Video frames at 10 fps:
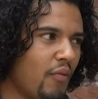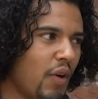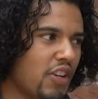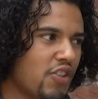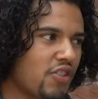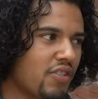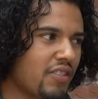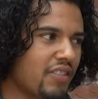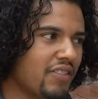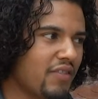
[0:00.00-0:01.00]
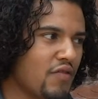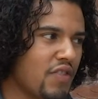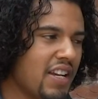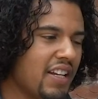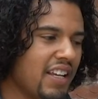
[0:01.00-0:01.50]
which
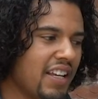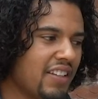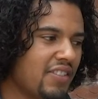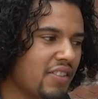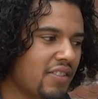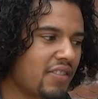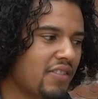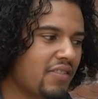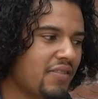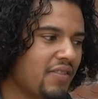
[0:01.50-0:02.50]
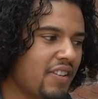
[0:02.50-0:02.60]
really just